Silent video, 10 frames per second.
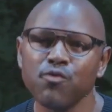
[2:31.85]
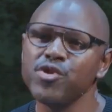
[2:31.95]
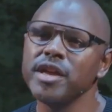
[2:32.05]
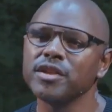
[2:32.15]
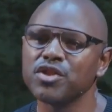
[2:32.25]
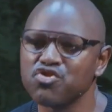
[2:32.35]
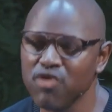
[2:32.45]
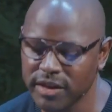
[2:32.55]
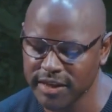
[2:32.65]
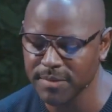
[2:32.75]

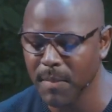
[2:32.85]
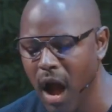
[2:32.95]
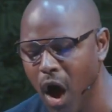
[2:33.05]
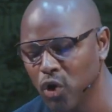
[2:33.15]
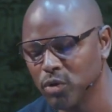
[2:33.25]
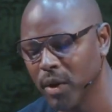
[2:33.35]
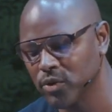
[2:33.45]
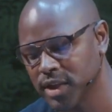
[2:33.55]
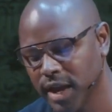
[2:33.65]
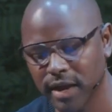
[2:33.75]
reconstructed my own
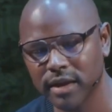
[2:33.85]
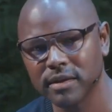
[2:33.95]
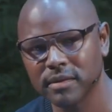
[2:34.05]
mosaic,